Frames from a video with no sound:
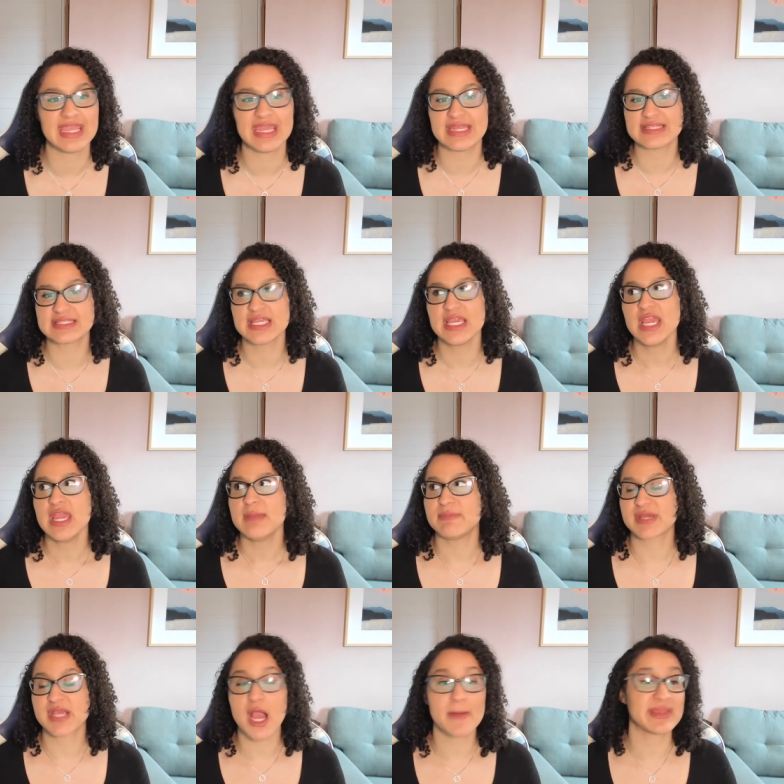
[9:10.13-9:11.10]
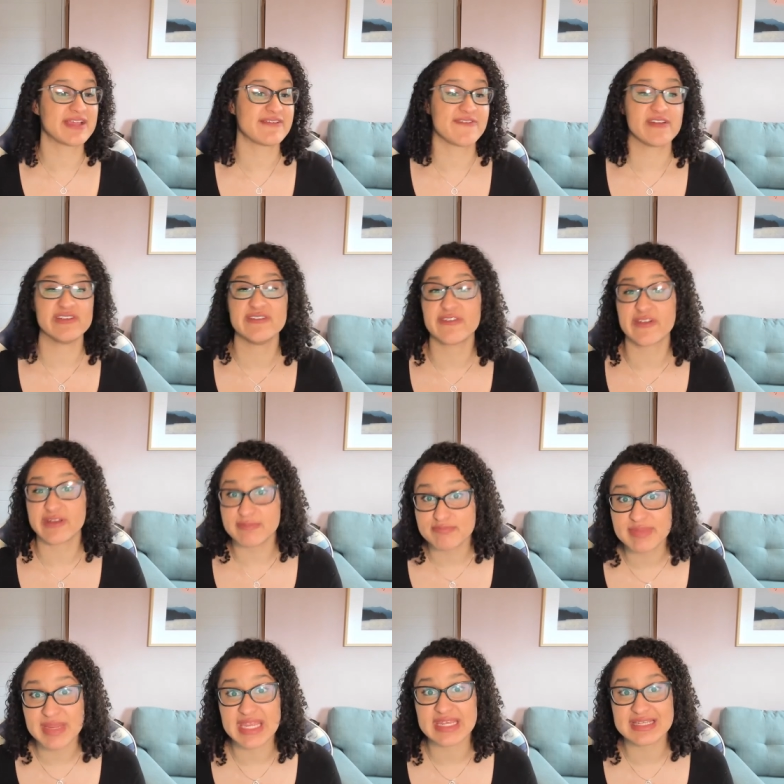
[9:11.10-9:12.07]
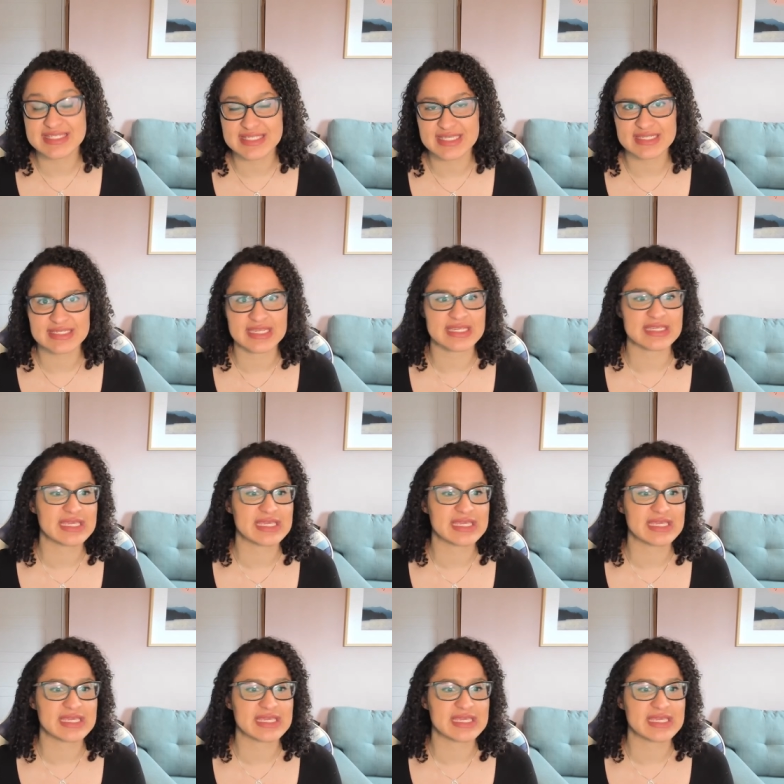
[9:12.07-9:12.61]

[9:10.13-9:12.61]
It's becoming a very, very big city,